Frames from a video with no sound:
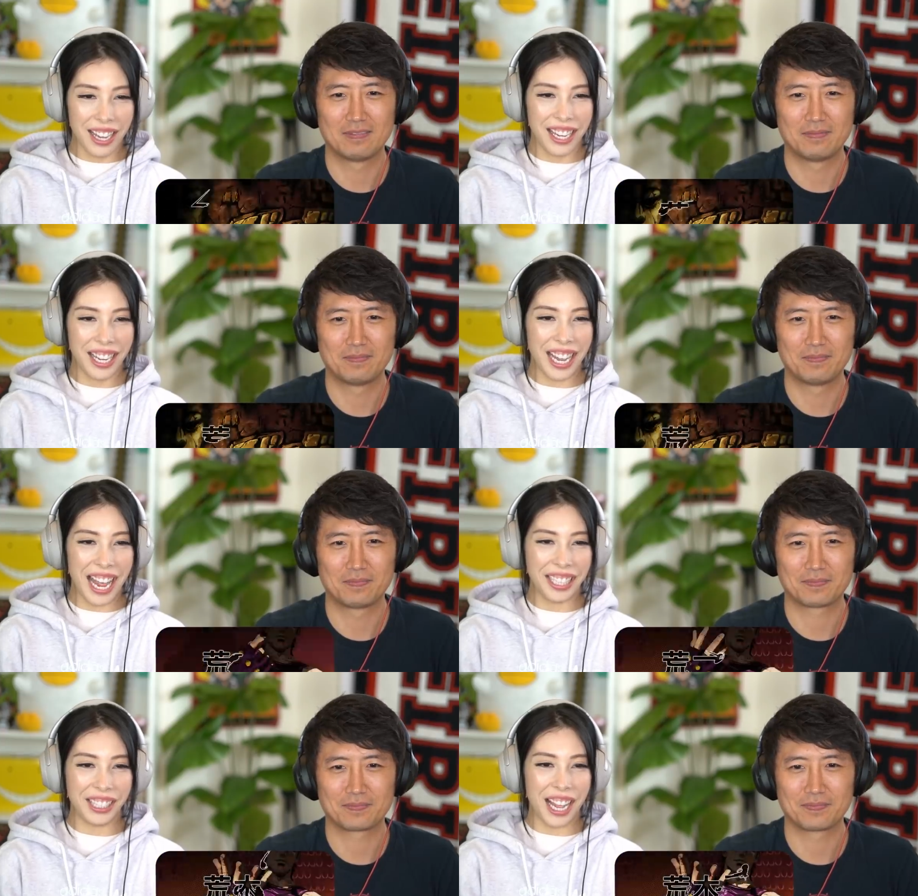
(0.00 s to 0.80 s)
Speaker 1: He
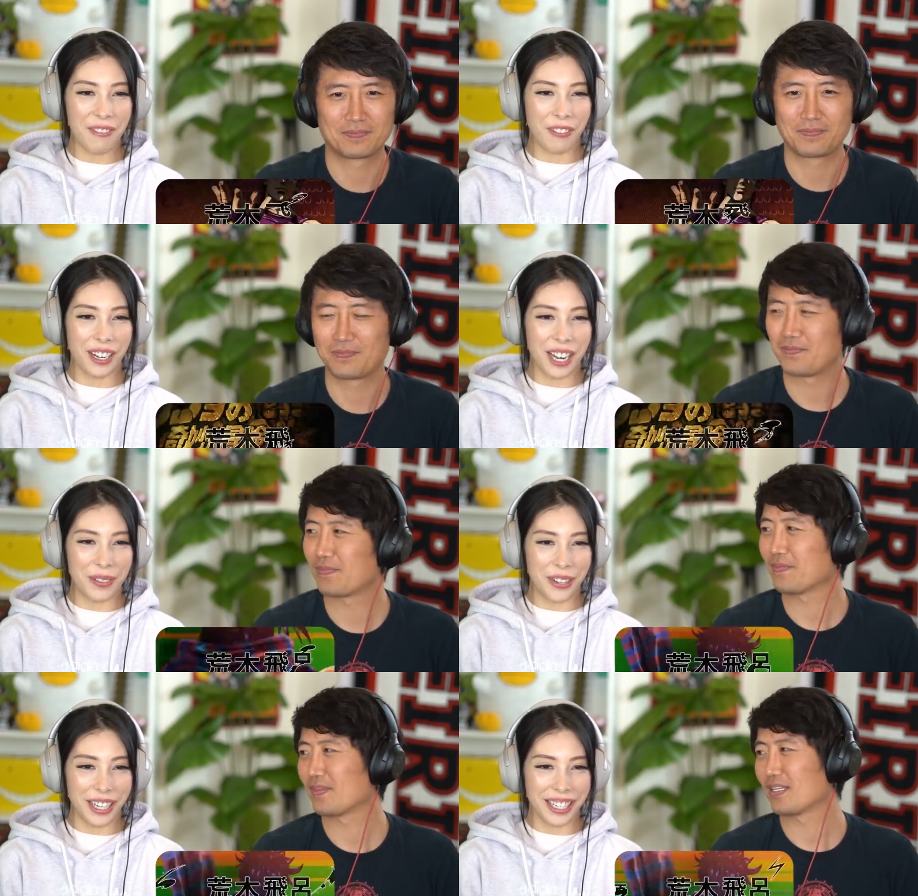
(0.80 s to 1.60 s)
hates effort and
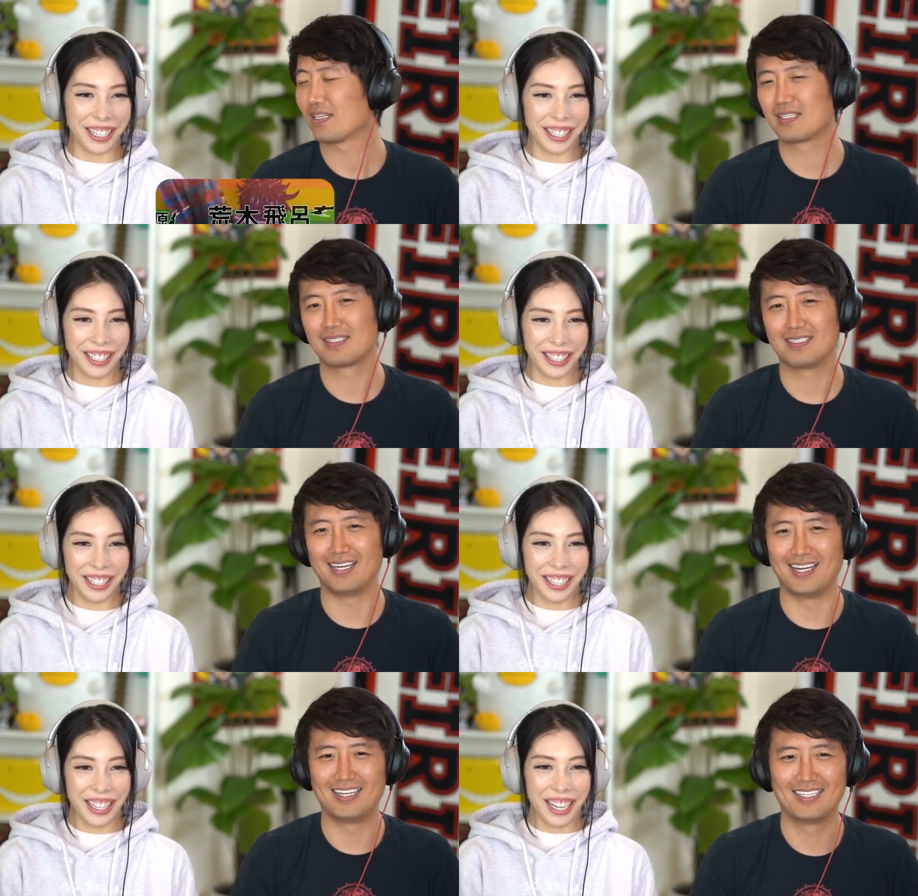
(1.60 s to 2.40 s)
work.
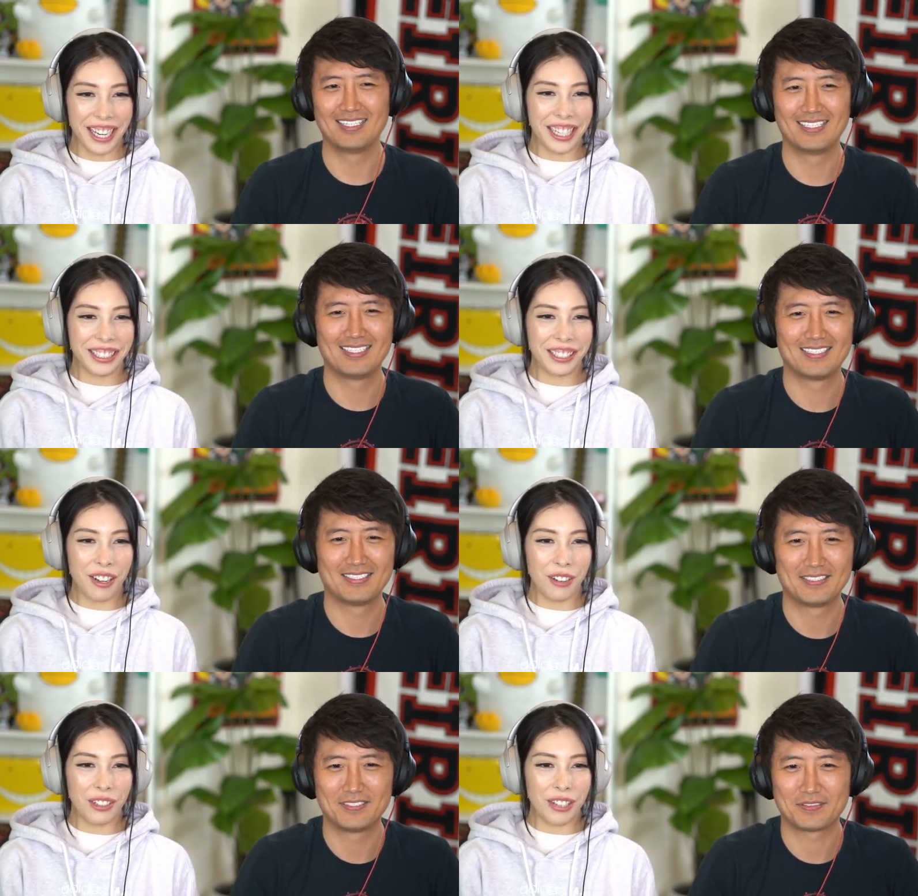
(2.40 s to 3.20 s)
Speaker 2: Yeah.
Speaker 1: He
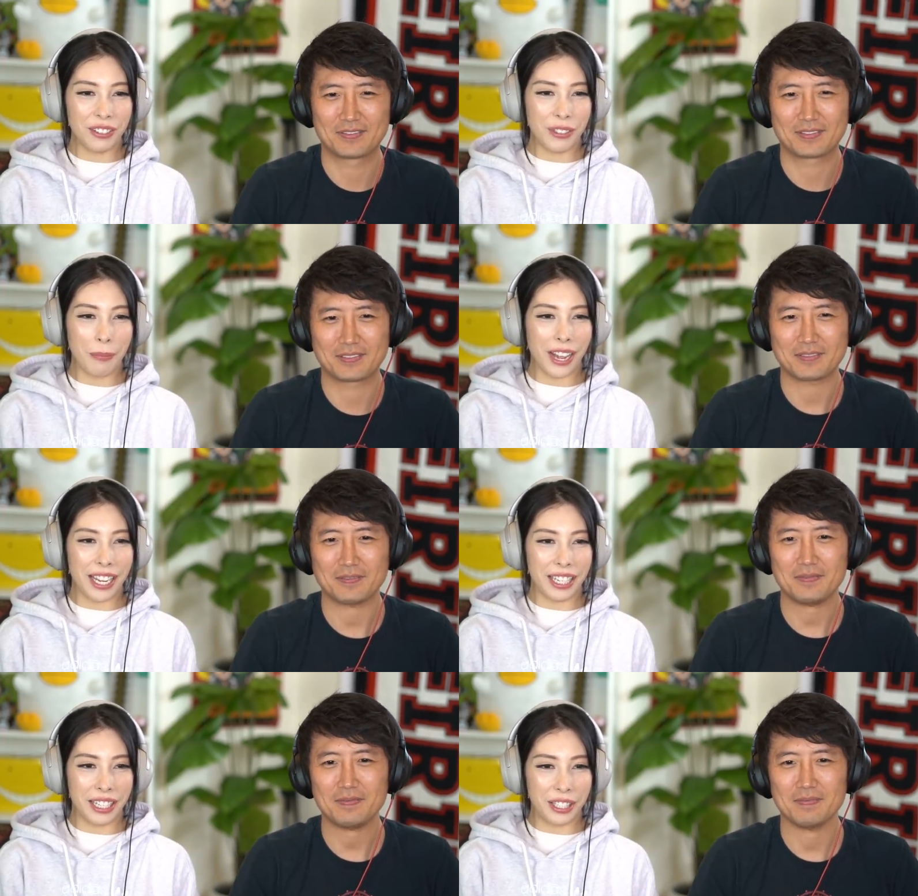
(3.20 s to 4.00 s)
so lives by
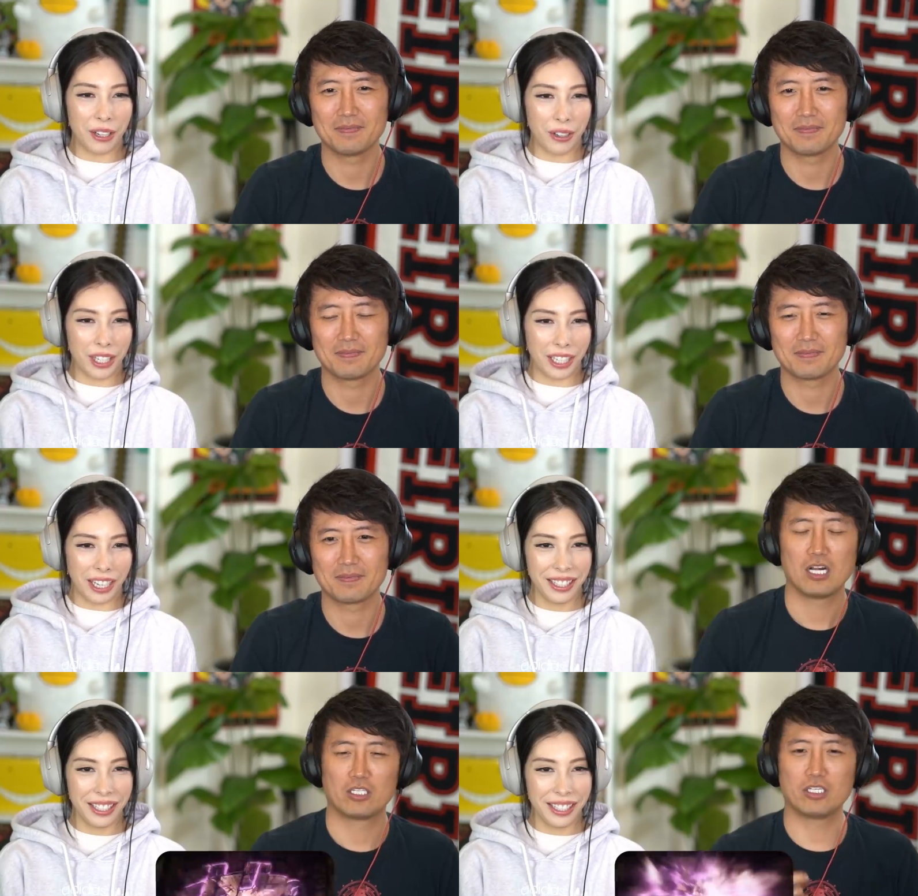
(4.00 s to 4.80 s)

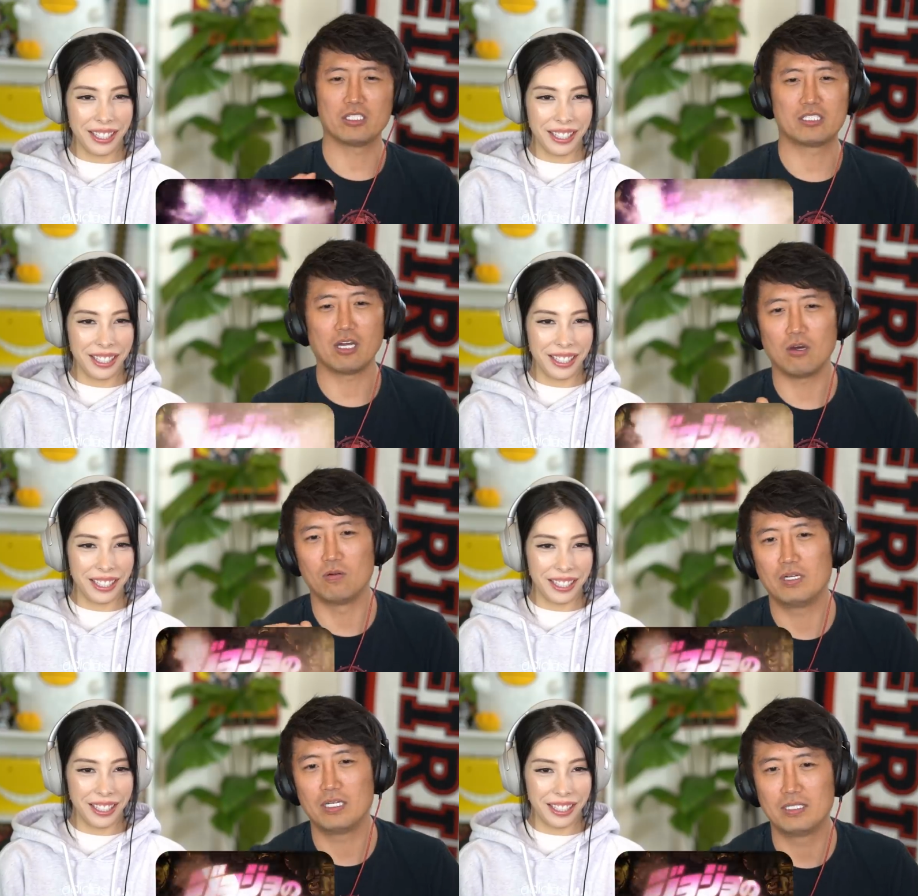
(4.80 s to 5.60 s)
Gintoki.
Speaker 2: Dude,
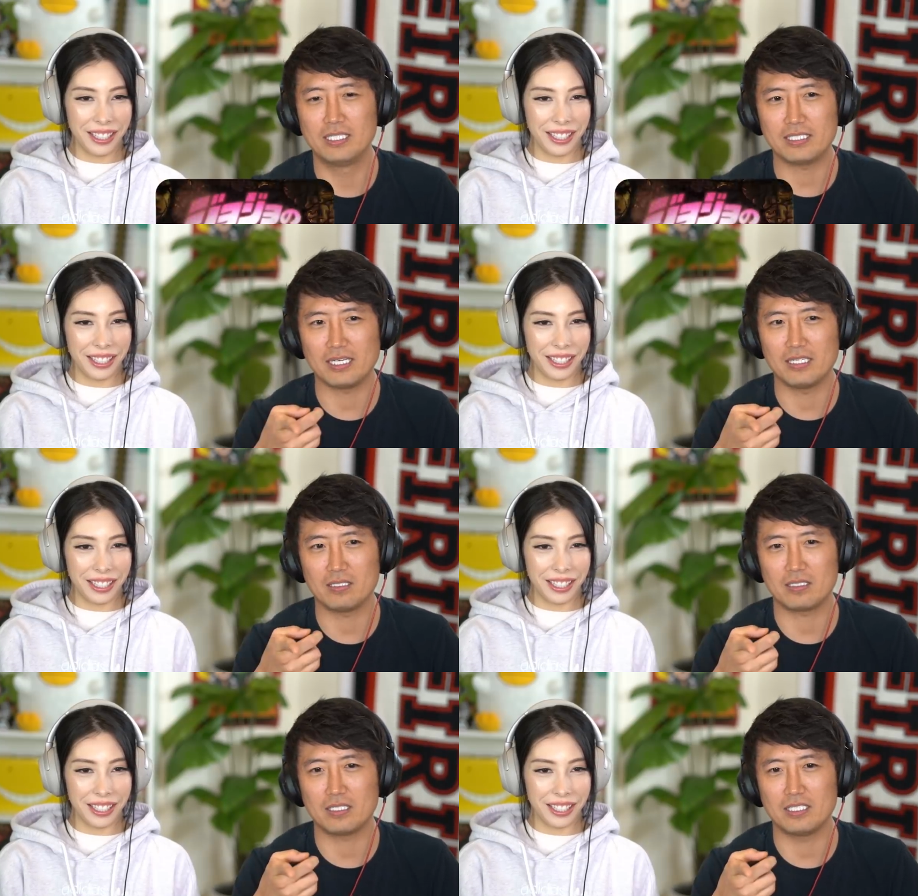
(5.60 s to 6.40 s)
so Lisa,
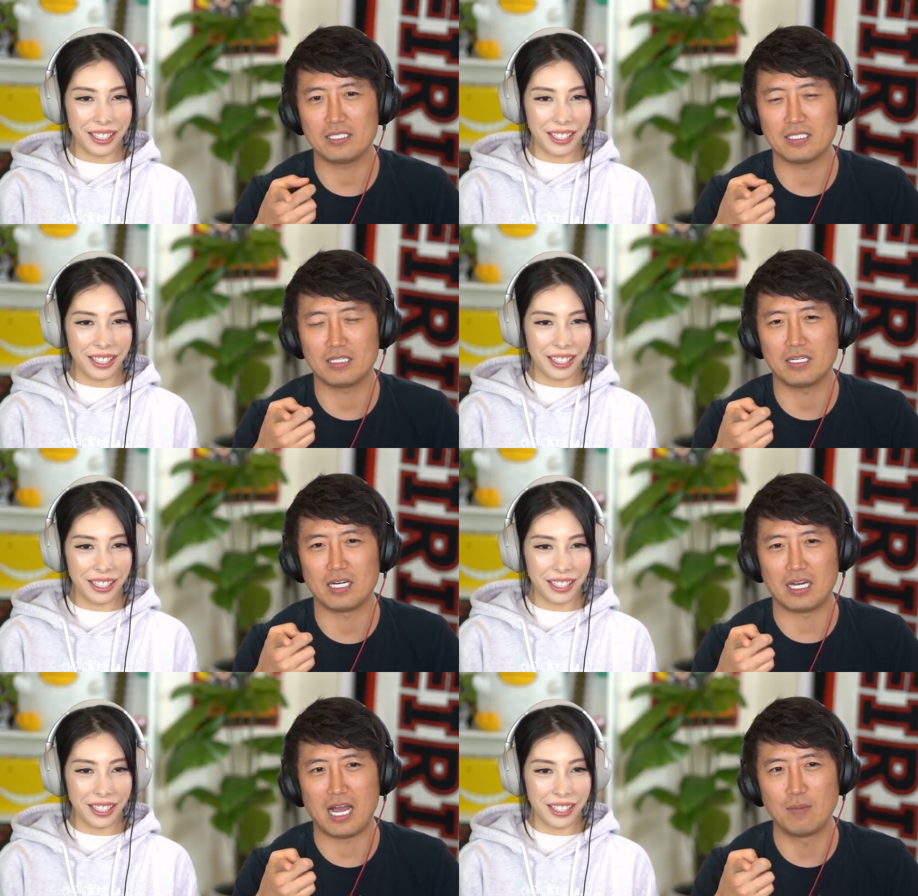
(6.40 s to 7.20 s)
Lisa,
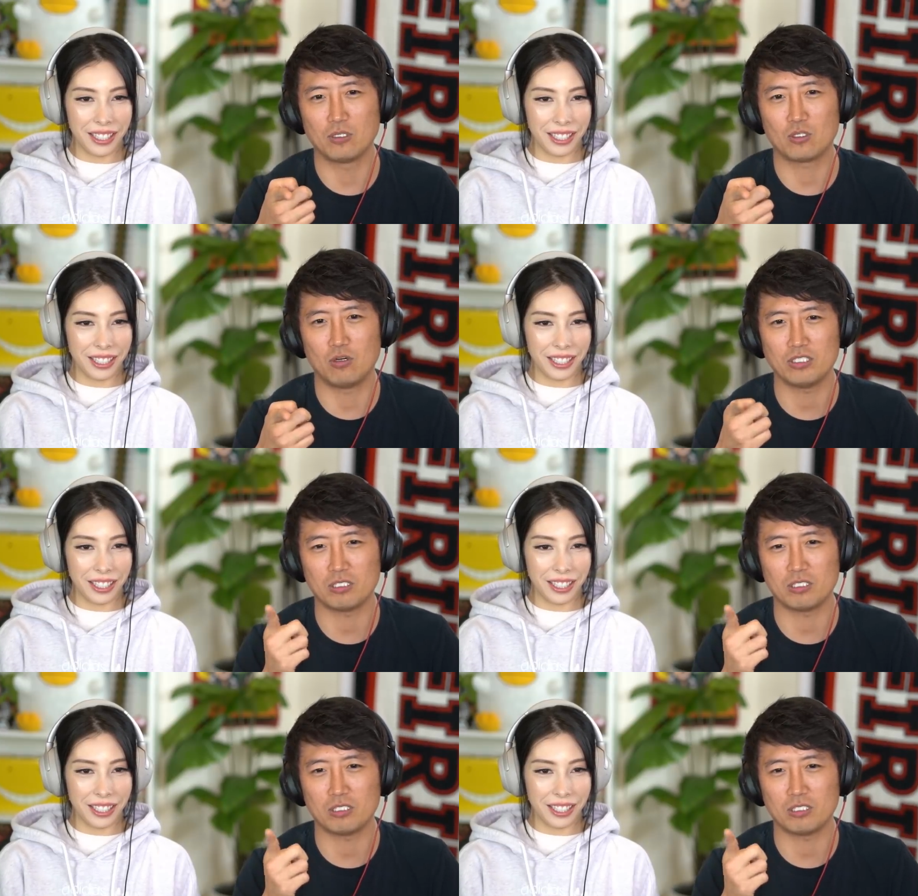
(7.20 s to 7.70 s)
the Hamon coach is